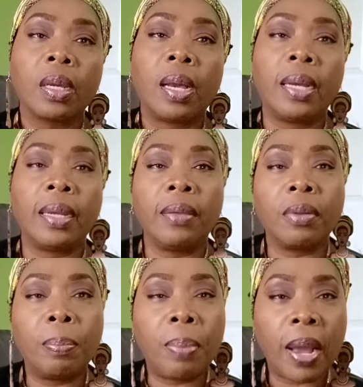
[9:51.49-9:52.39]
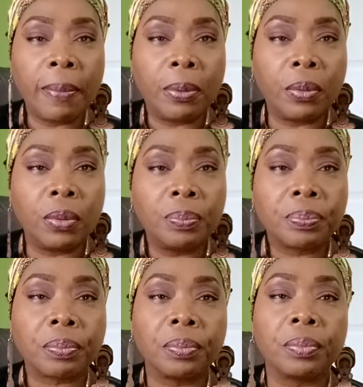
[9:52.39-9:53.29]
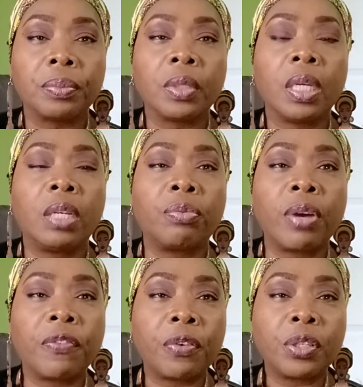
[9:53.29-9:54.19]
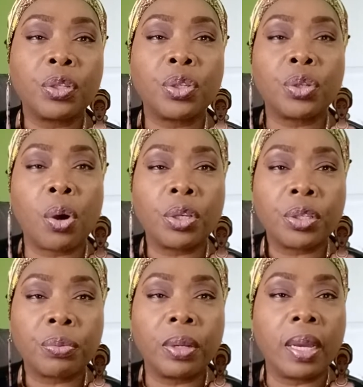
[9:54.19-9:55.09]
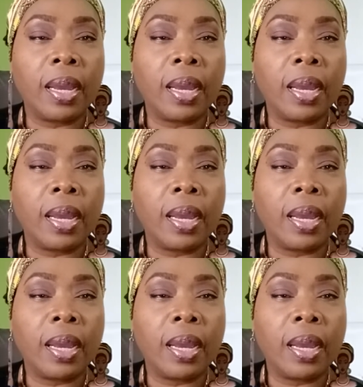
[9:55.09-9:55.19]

And in the Bible, it refers to sorcery.